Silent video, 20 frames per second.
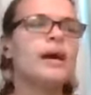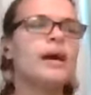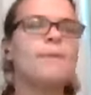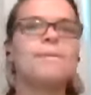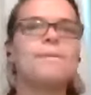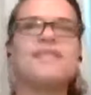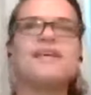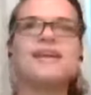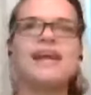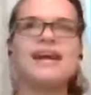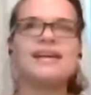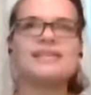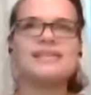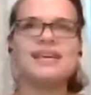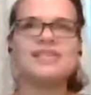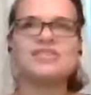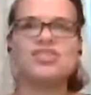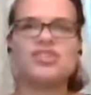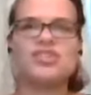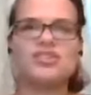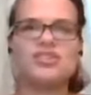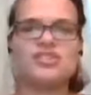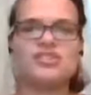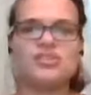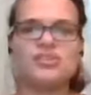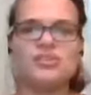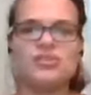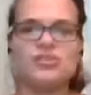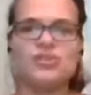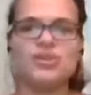But then as I started
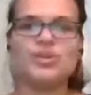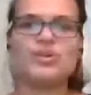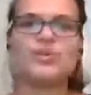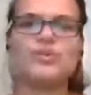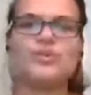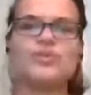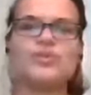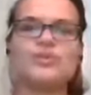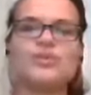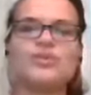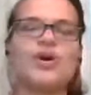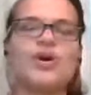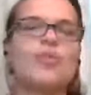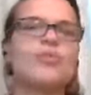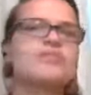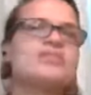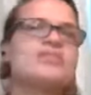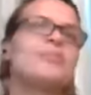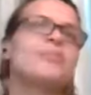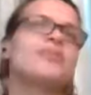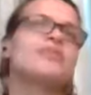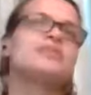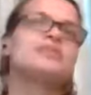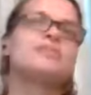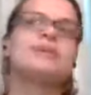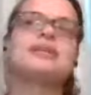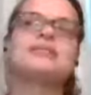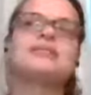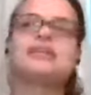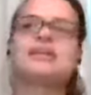to, you know, go deeper into
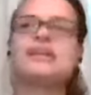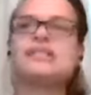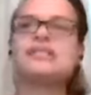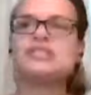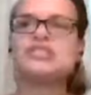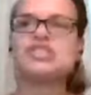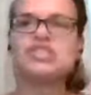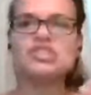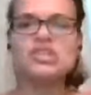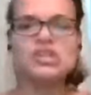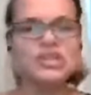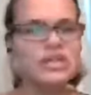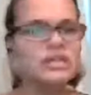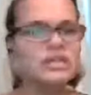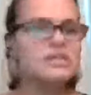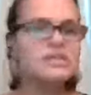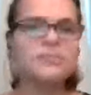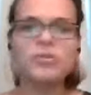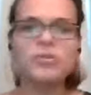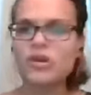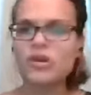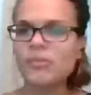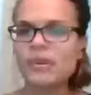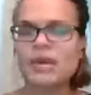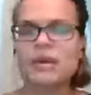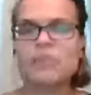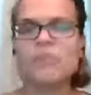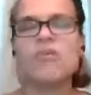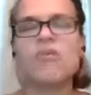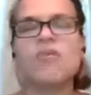my studies and just started to
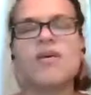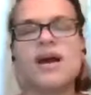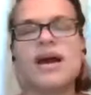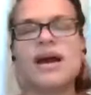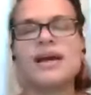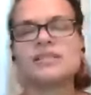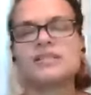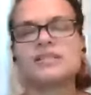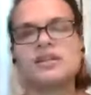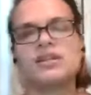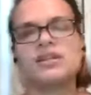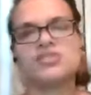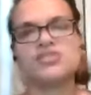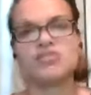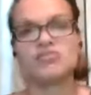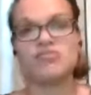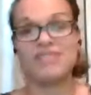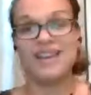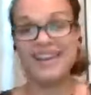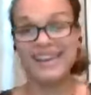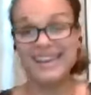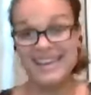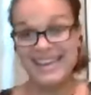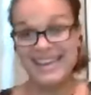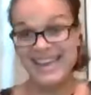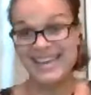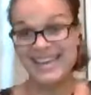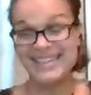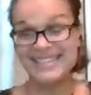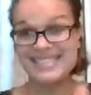experiment more, I started to
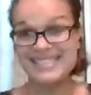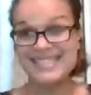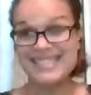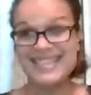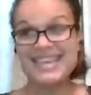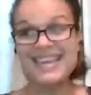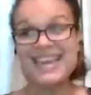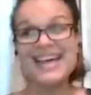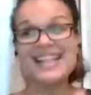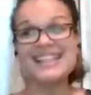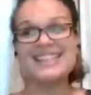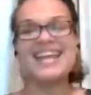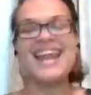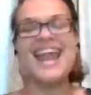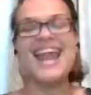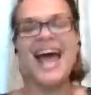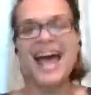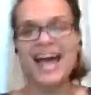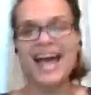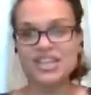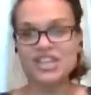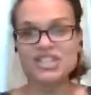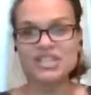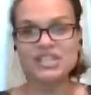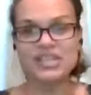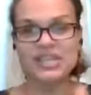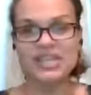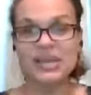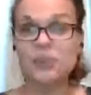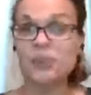recognize that
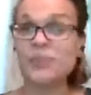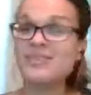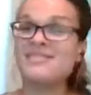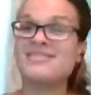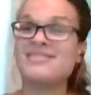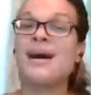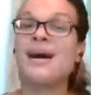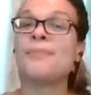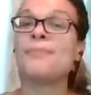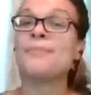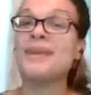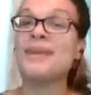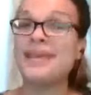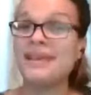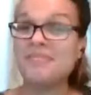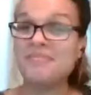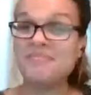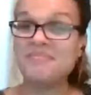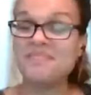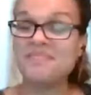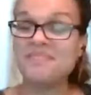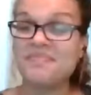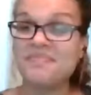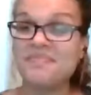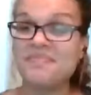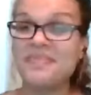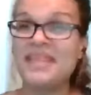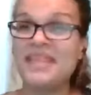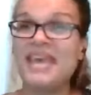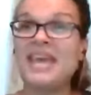actually it was not me.
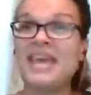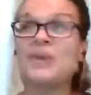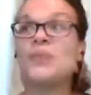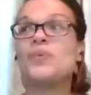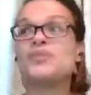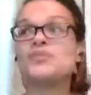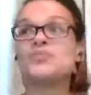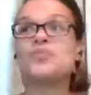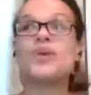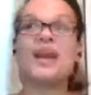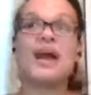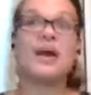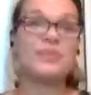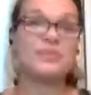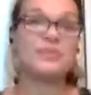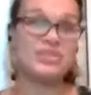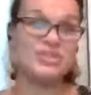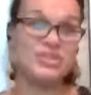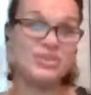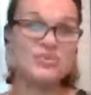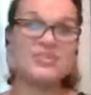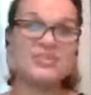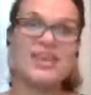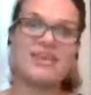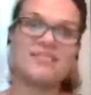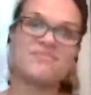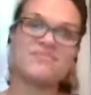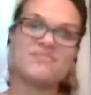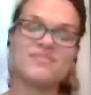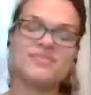It was what I was using.
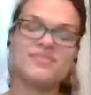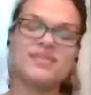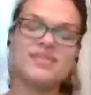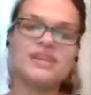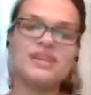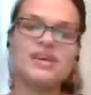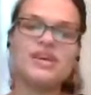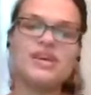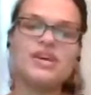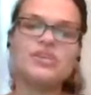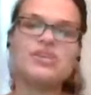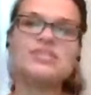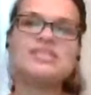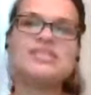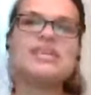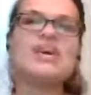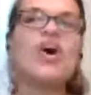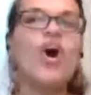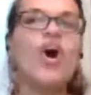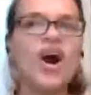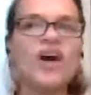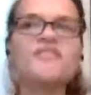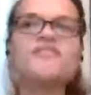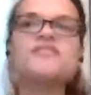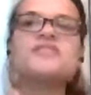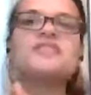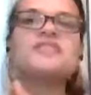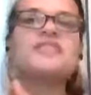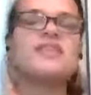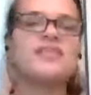You see,
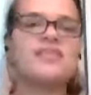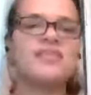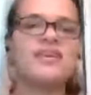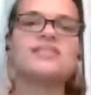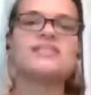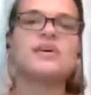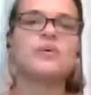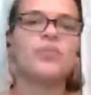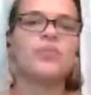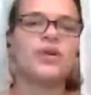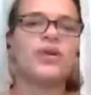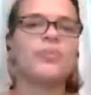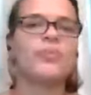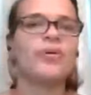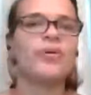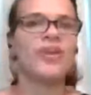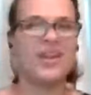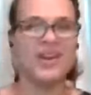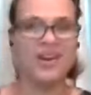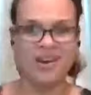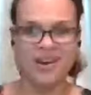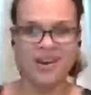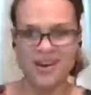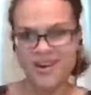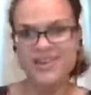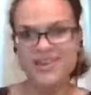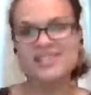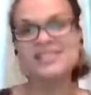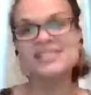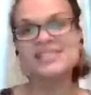often the things that we are putting on
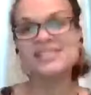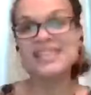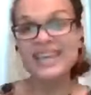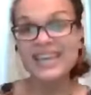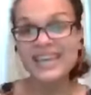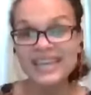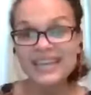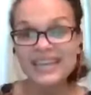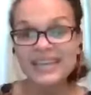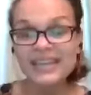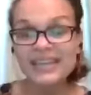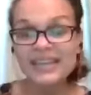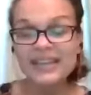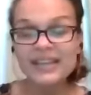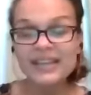our skin